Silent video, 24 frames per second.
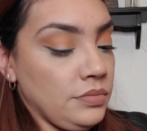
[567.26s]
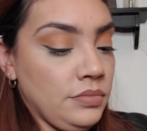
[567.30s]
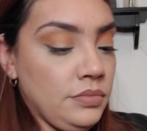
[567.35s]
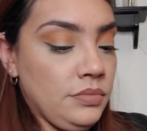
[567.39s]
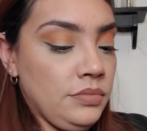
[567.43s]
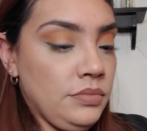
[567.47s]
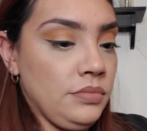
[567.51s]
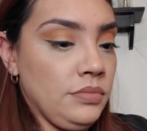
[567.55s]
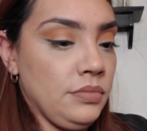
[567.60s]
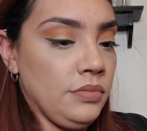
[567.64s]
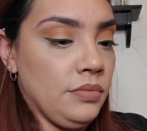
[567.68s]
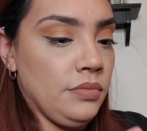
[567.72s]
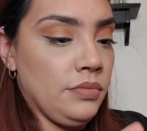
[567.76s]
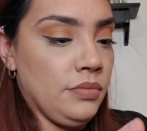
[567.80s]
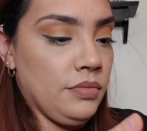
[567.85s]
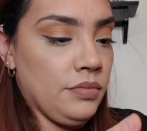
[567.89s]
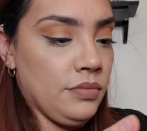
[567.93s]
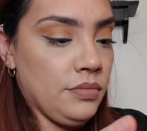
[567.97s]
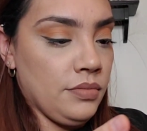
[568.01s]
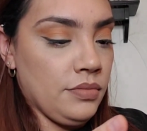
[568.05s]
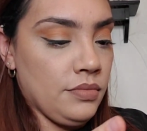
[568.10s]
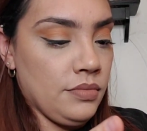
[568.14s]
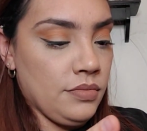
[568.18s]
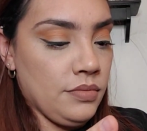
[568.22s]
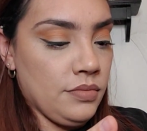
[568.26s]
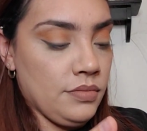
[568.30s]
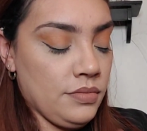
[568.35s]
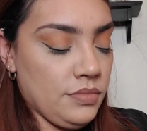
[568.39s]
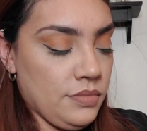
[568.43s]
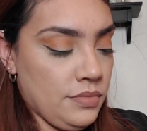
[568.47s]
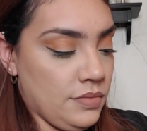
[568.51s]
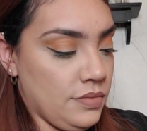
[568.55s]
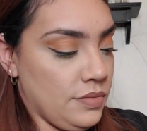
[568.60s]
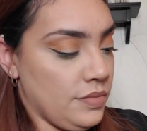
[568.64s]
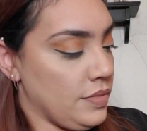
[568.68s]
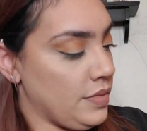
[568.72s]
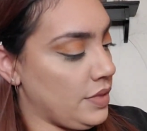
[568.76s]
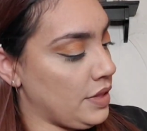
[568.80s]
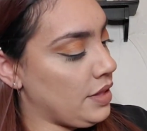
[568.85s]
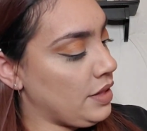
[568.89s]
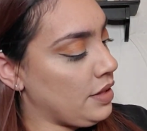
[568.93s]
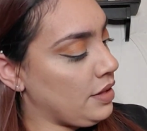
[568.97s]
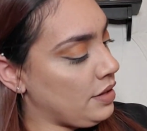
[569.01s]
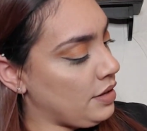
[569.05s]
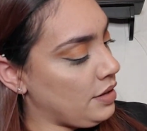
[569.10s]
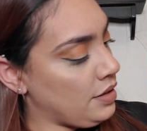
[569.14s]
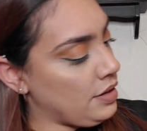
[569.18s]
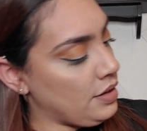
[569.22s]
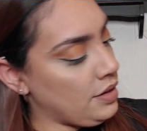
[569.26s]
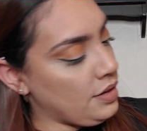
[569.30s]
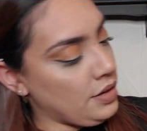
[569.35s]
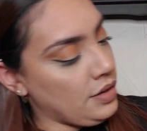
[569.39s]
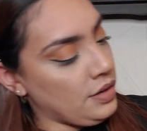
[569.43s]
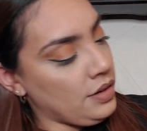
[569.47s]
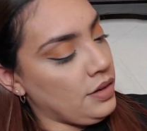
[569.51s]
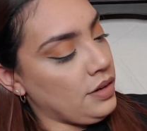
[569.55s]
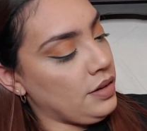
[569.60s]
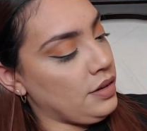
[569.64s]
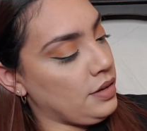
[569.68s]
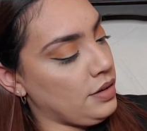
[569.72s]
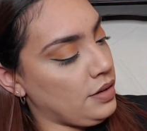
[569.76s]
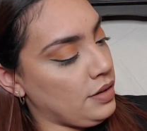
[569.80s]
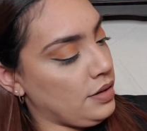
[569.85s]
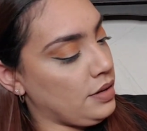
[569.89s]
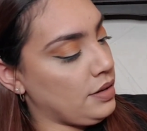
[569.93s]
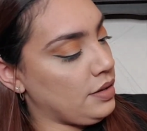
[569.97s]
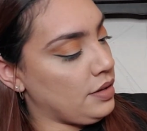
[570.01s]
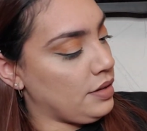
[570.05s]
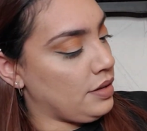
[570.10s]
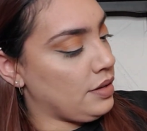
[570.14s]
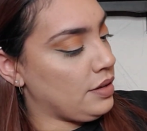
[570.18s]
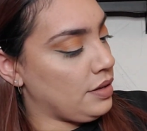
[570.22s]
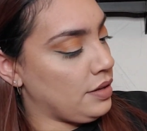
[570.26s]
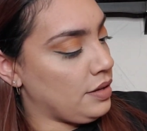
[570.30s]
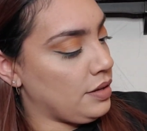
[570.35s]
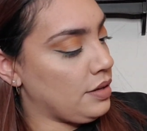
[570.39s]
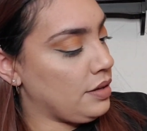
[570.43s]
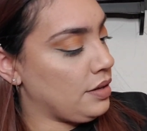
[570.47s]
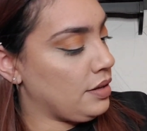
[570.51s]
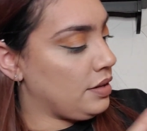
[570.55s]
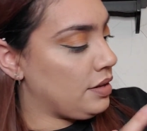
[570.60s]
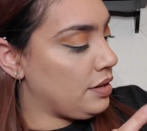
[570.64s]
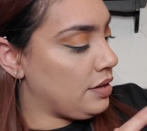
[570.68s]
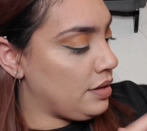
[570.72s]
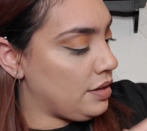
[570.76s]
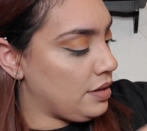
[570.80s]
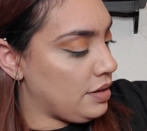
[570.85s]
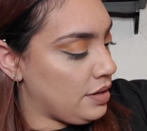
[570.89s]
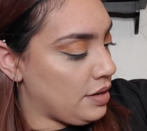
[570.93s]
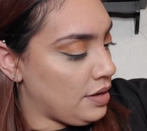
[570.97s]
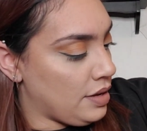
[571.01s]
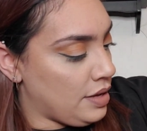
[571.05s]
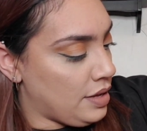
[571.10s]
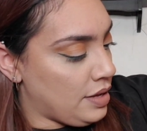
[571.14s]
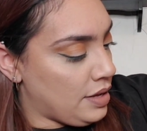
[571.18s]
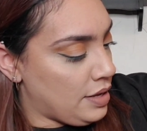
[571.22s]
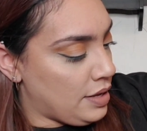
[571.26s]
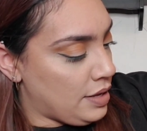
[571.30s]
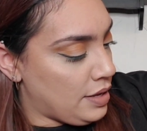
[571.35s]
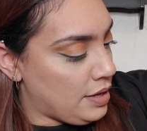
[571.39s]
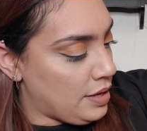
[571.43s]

No one is speaking in this clip.